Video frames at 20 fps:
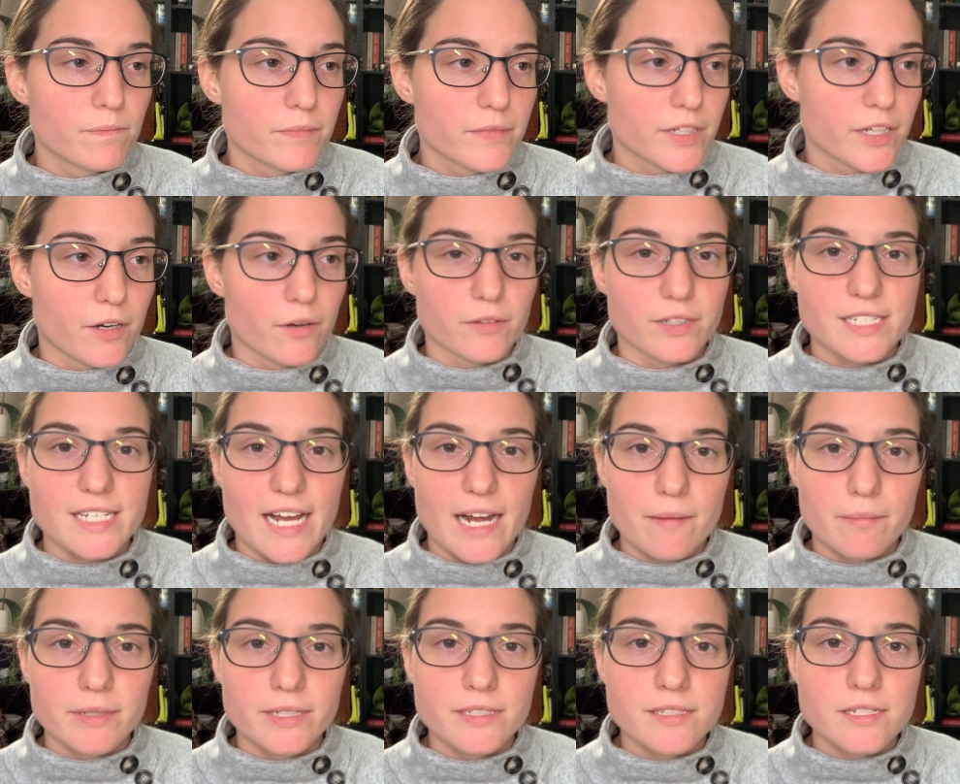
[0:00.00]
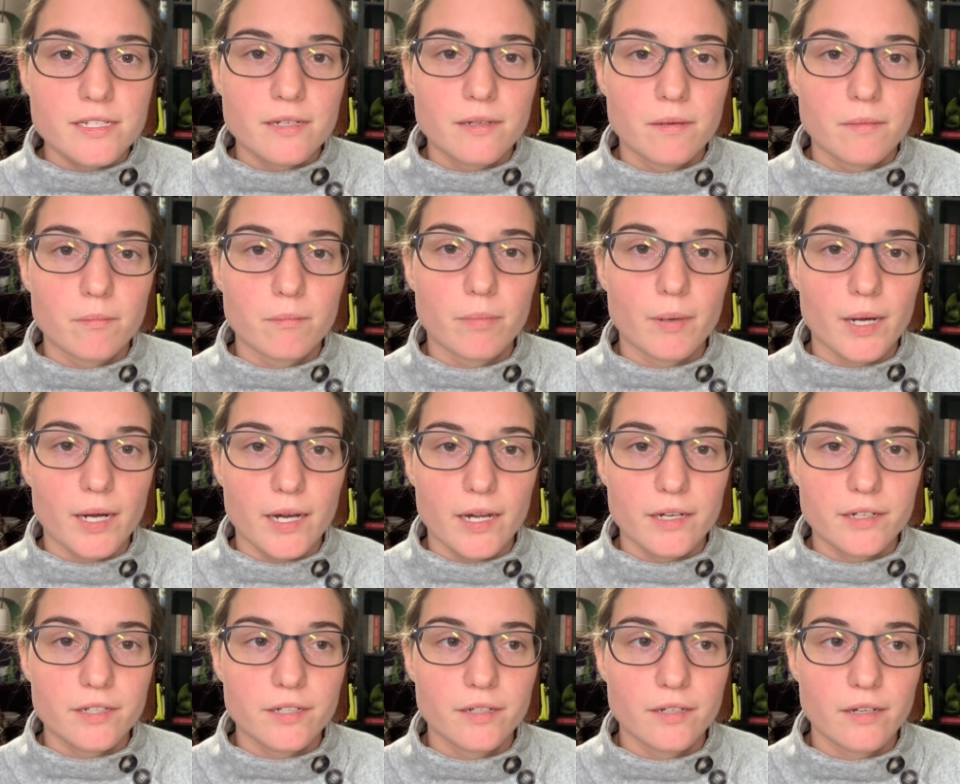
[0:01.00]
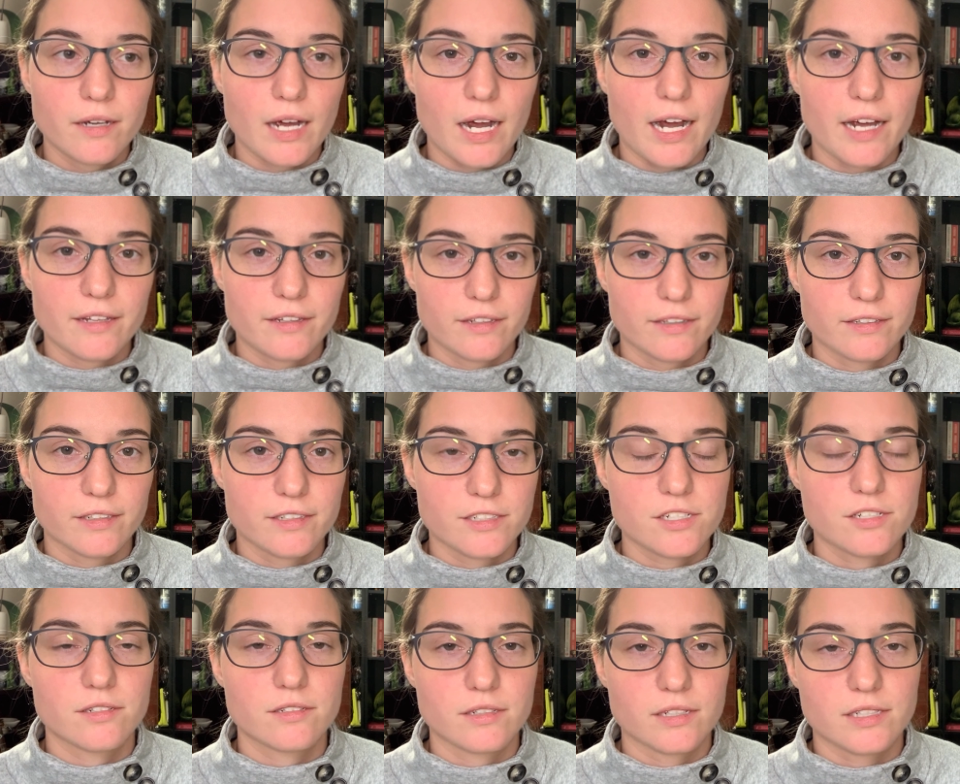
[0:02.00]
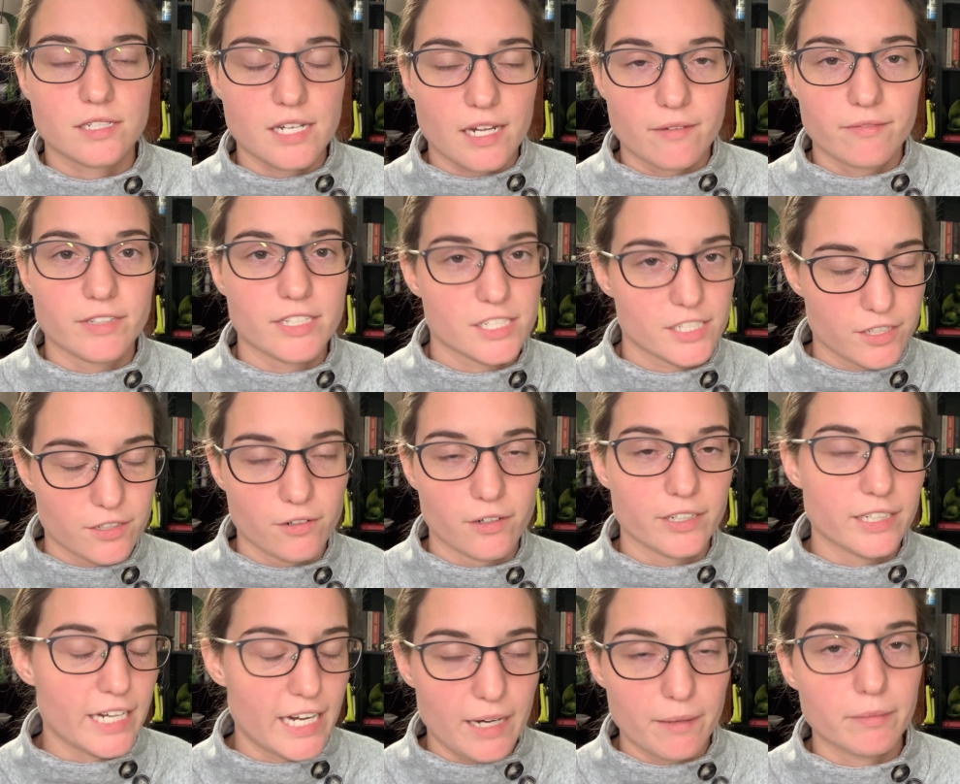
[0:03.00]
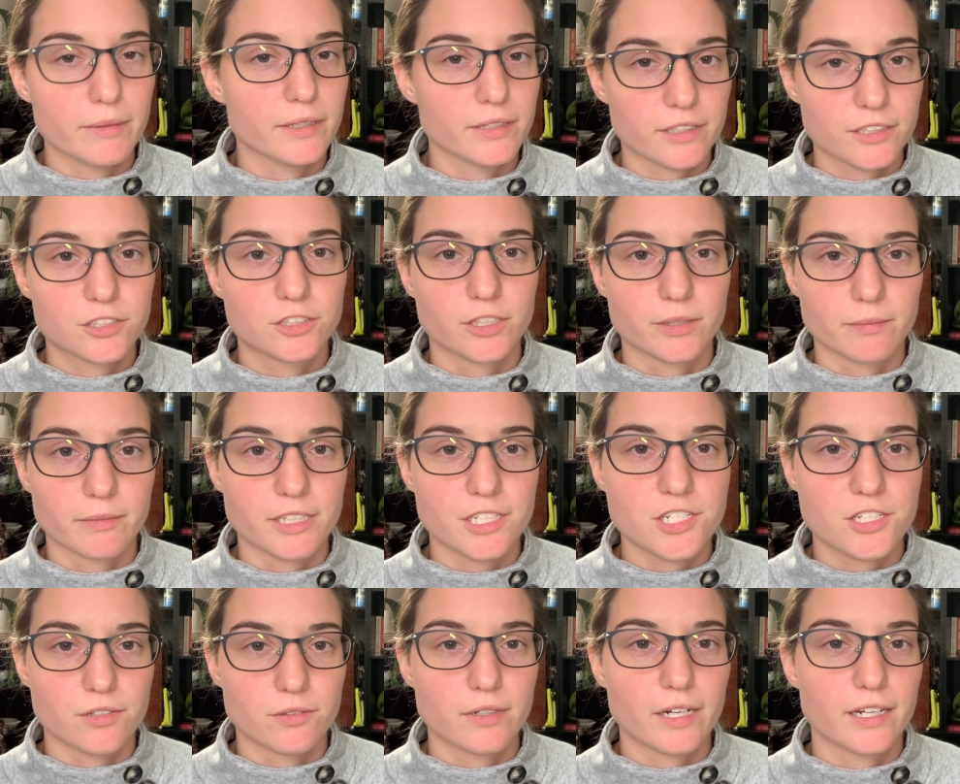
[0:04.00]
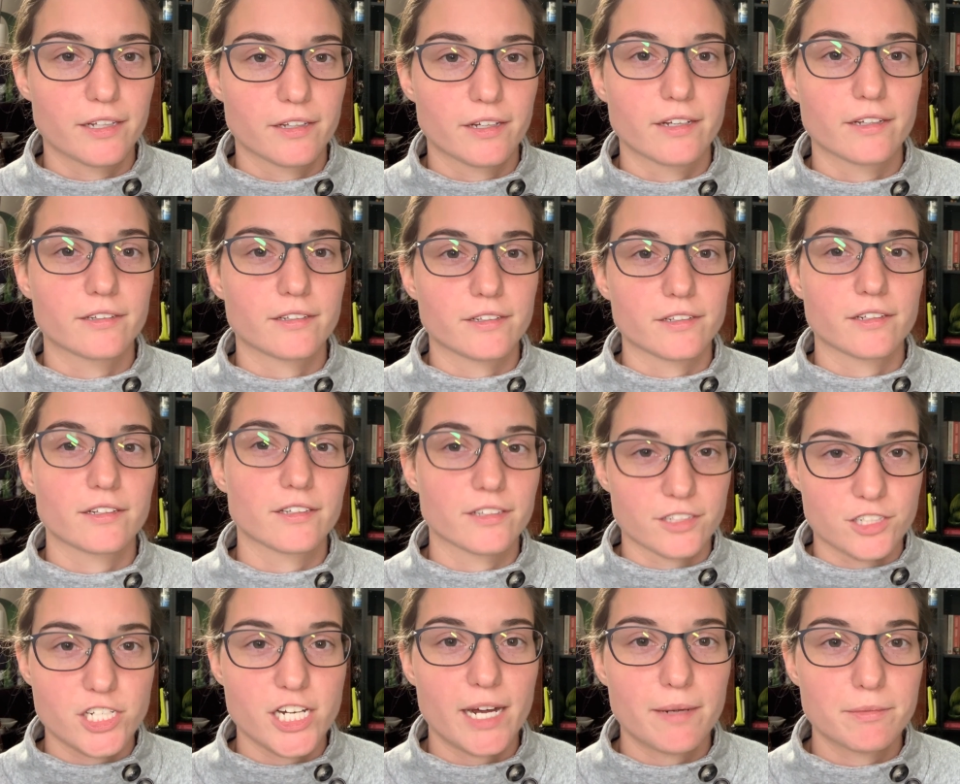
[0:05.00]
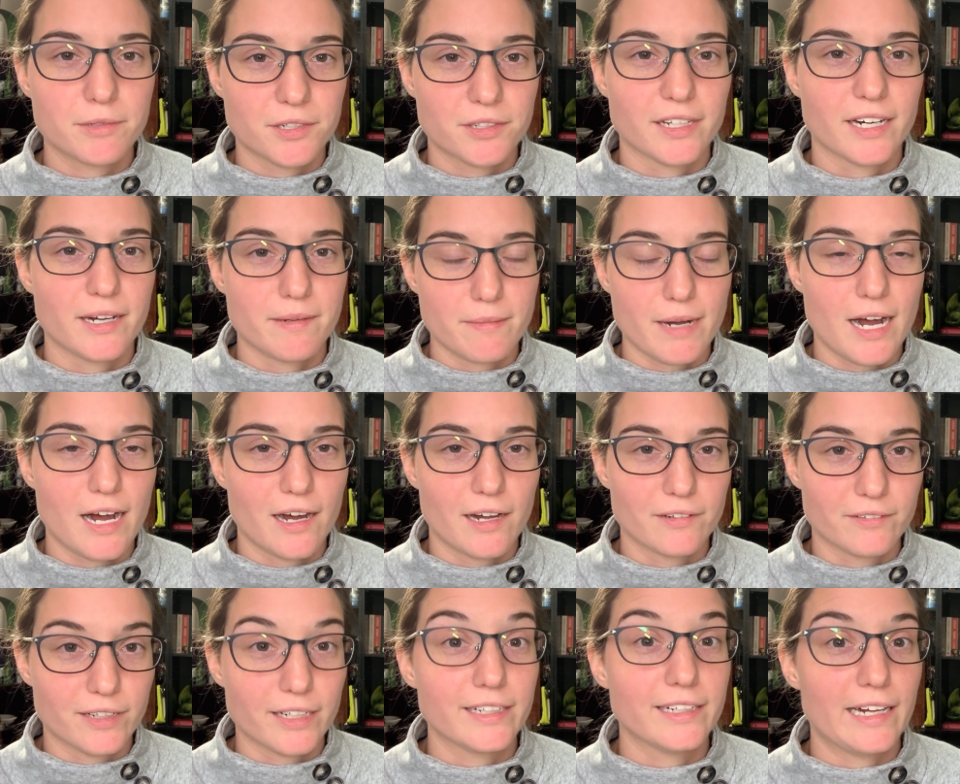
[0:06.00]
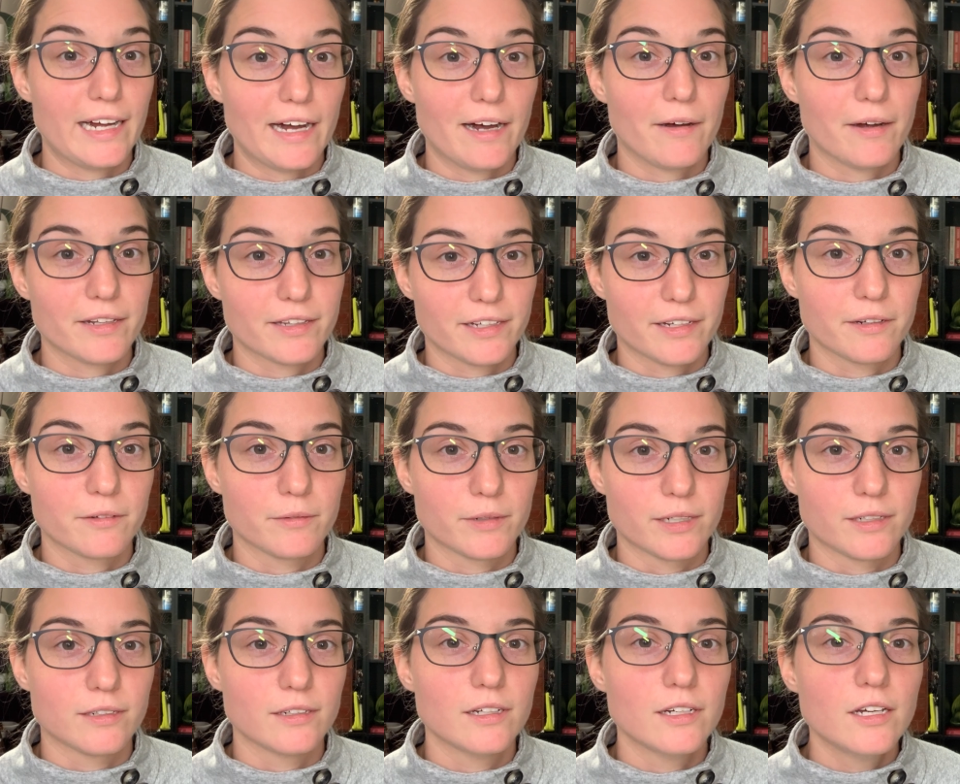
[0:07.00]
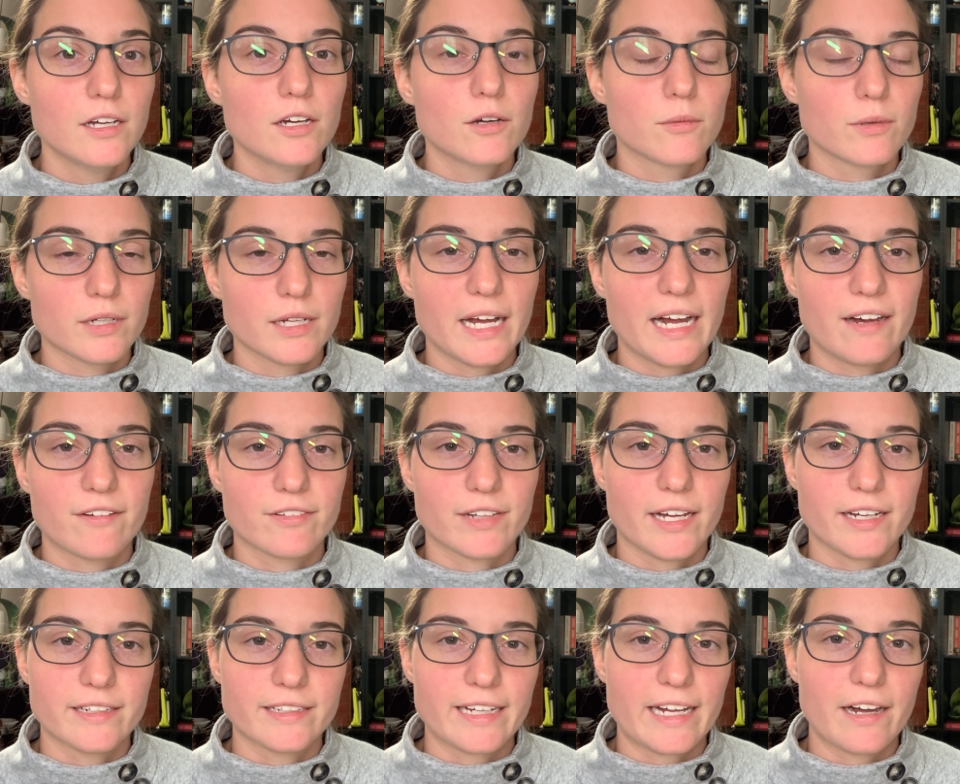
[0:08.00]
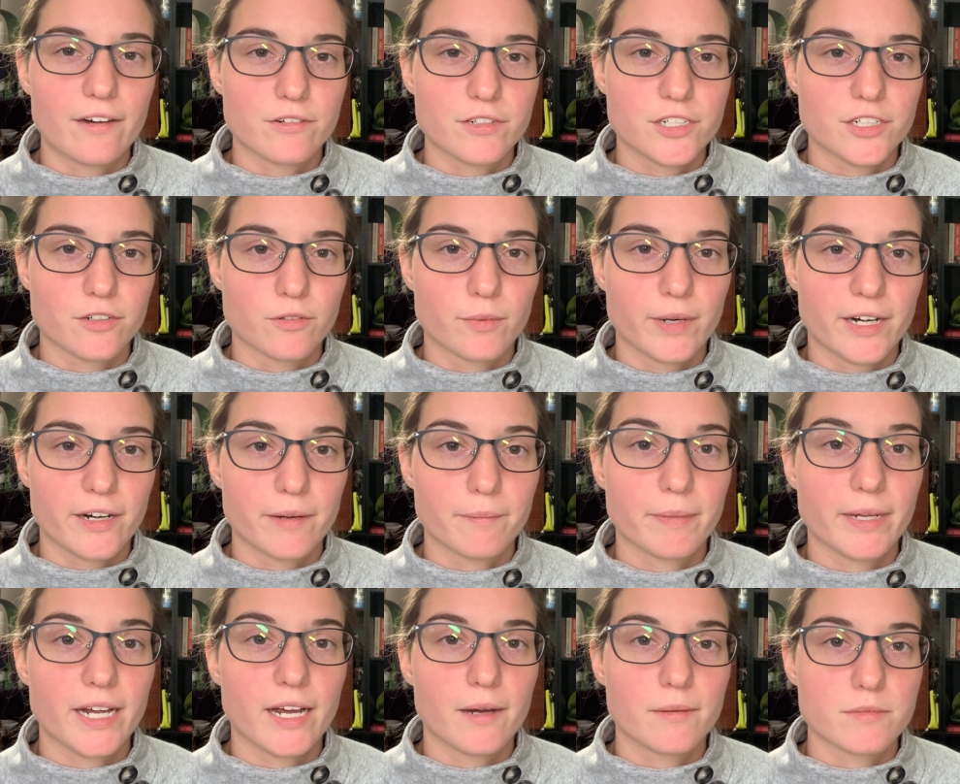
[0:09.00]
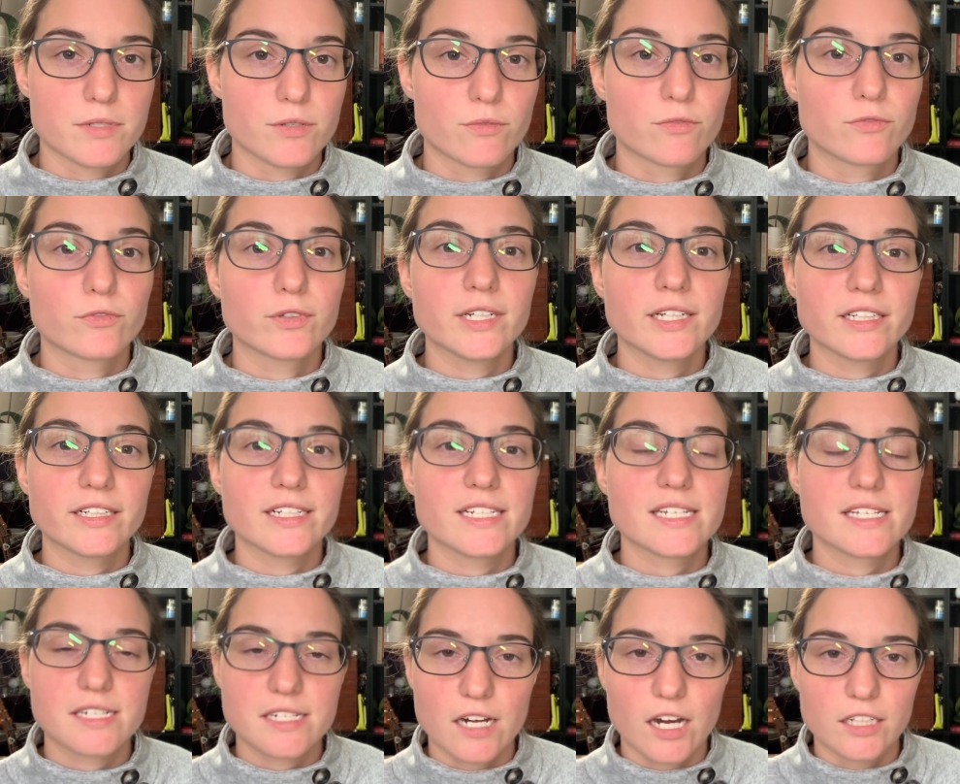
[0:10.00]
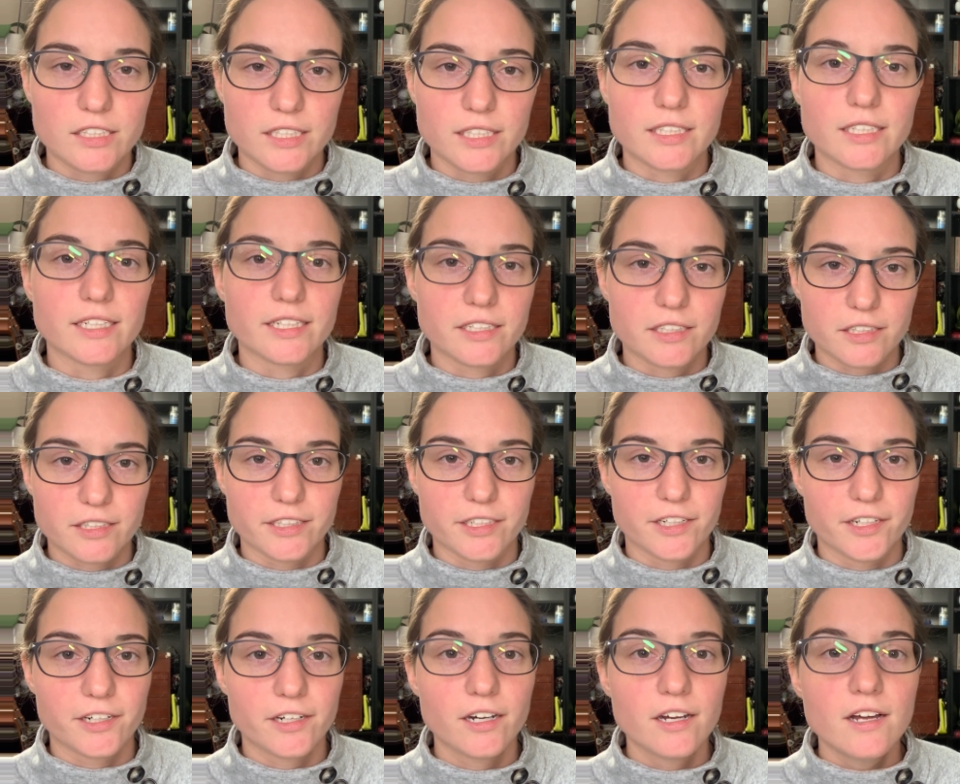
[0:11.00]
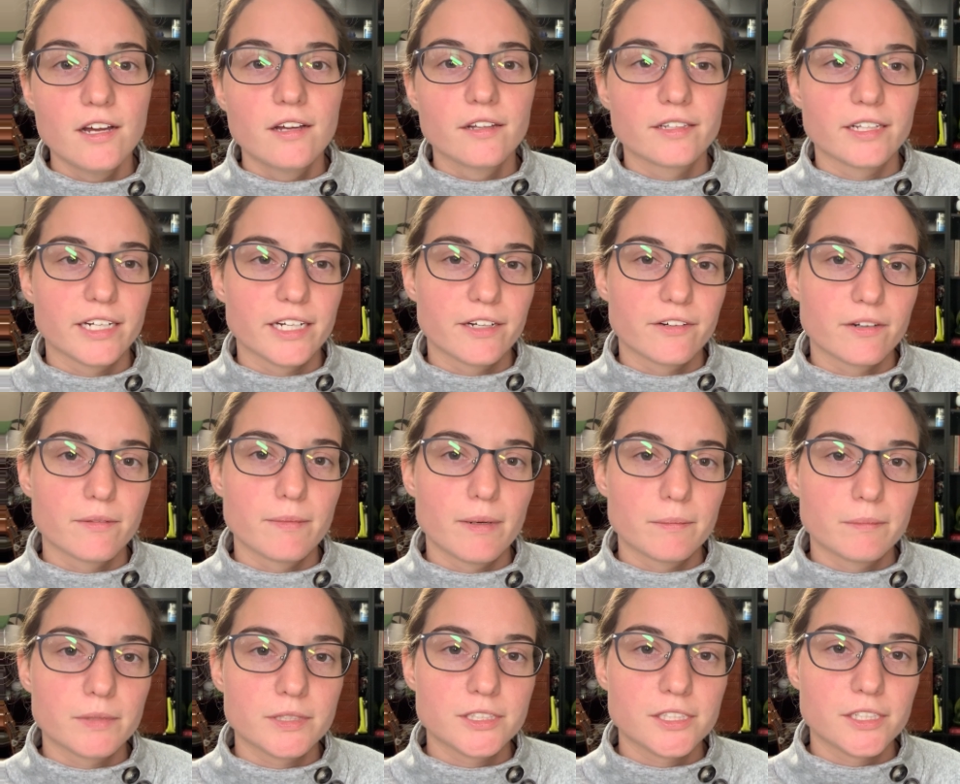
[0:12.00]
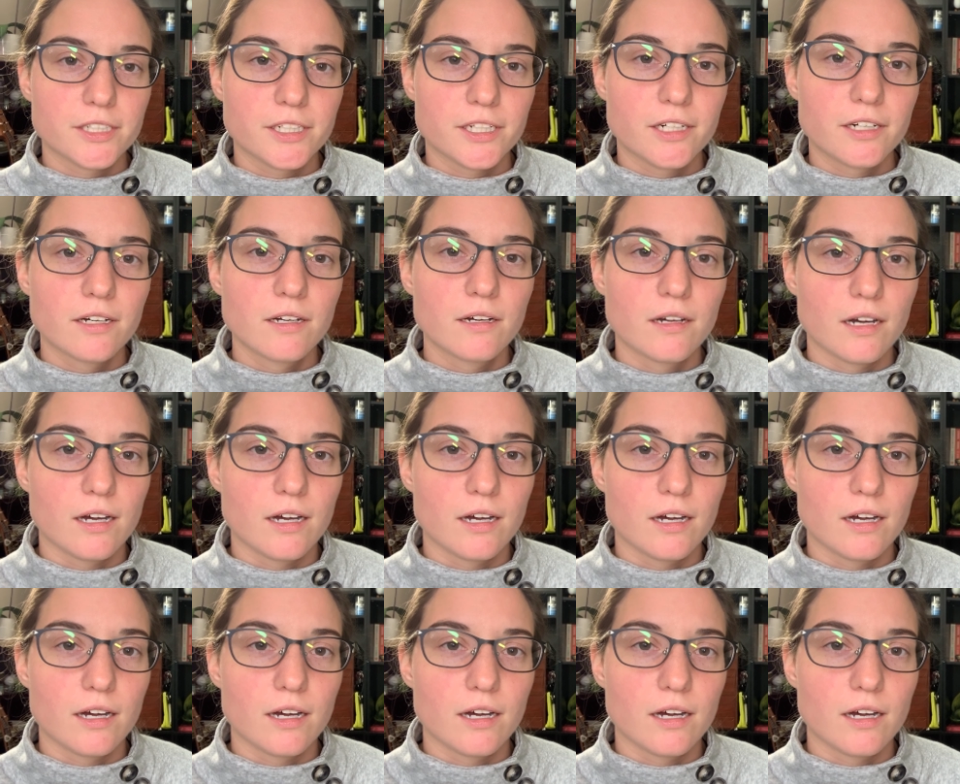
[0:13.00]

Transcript: you know, this happens, but I think that it's obviously going to happen extremely soon. I think the chapter that I'm on right now, I think we'll have that encounter where it becomes really solidly clear that he remembers her.